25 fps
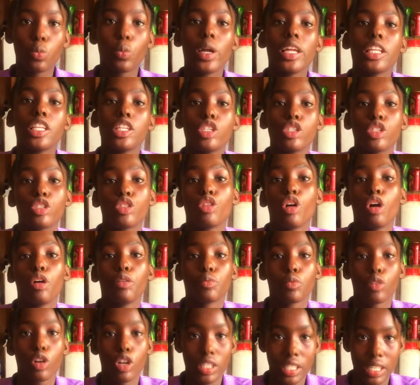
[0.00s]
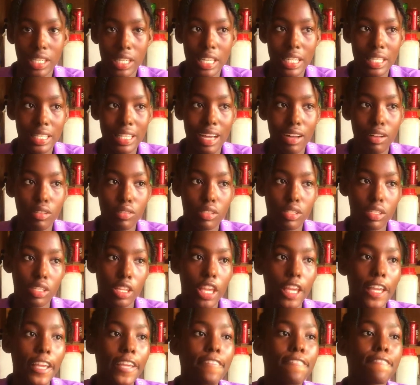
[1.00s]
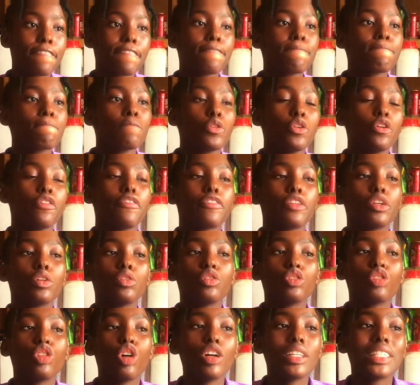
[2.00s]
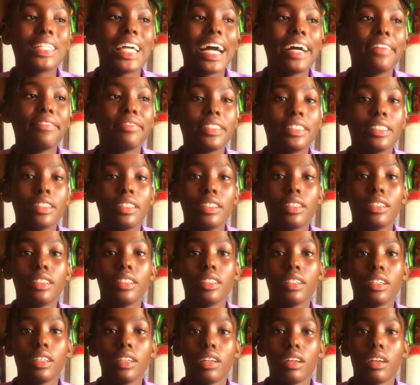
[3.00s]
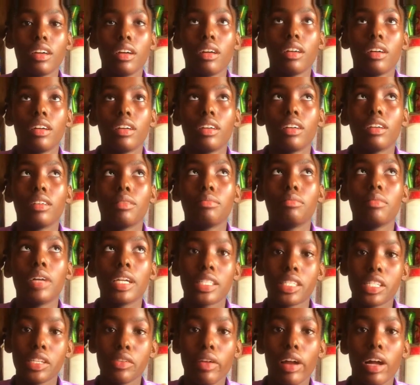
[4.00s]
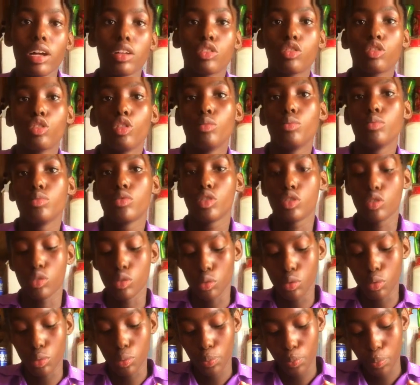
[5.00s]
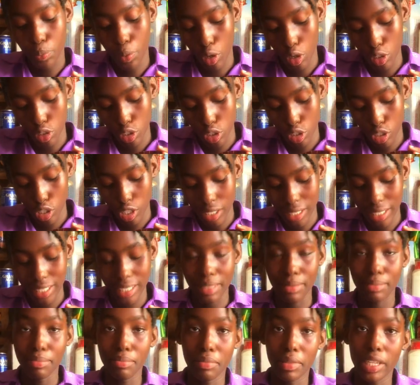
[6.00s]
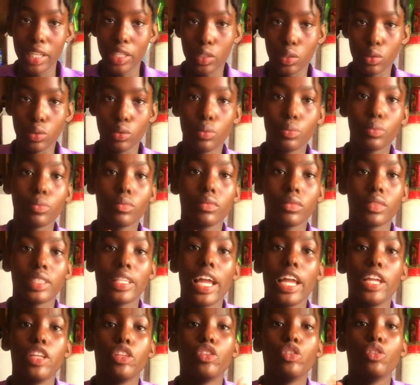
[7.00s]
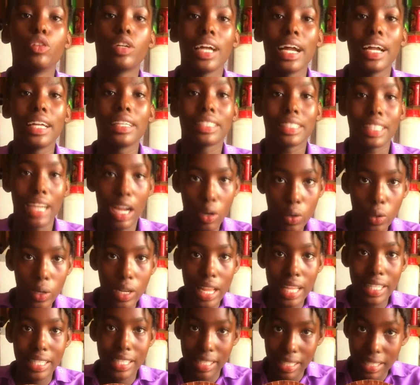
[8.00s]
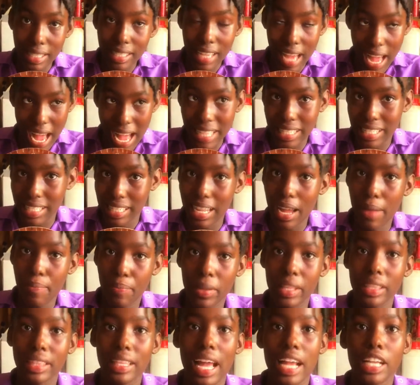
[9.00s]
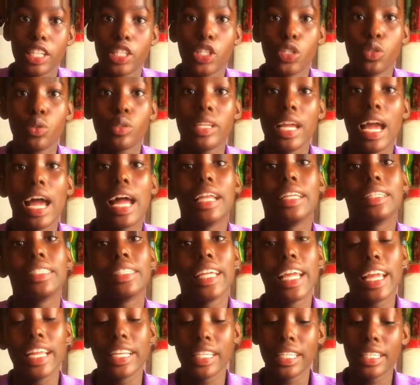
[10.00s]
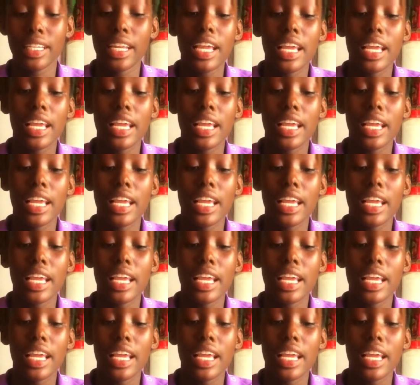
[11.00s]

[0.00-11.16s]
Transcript: When he's done cutting it out, if you feel you don't have the material at home to puncture the middle, then you can calculate it as the carpenter is still there and then